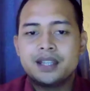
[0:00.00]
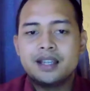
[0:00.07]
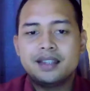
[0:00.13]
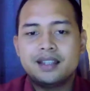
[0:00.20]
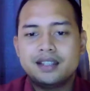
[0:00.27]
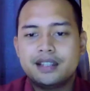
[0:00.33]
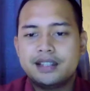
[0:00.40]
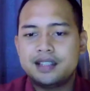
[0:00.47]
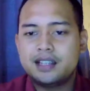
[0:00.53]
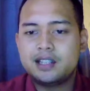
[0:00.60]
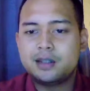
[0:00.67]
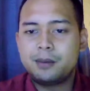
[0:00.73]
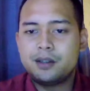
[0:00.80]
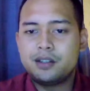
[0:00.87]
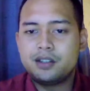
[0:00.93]
This is
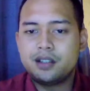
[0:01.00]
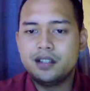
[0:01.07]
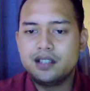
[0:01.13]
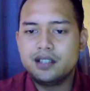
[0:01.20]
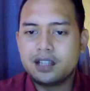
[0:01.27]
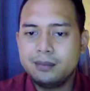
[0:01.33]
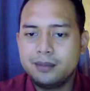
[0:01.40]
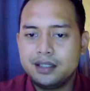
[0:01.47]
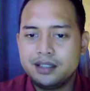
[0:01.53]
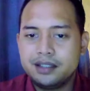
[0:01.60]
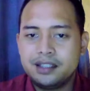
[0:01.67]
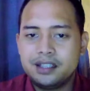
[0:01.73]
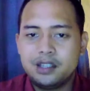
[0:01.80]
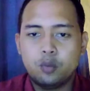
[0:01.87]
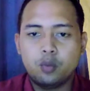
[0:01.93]
especially common
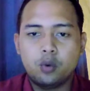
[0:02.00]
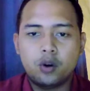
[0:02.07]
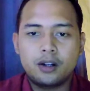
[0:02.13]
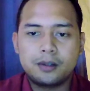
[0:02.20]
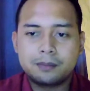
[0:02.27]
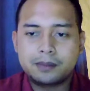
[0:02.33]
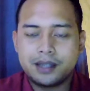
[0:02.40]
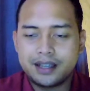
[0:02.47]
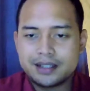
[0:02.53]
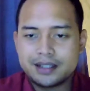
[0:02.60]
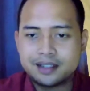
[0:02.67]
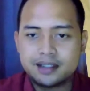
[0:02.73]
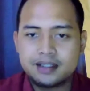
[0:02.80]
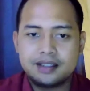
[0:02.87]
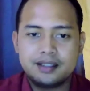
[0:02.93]
in the
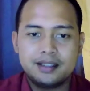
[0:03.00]
workplace.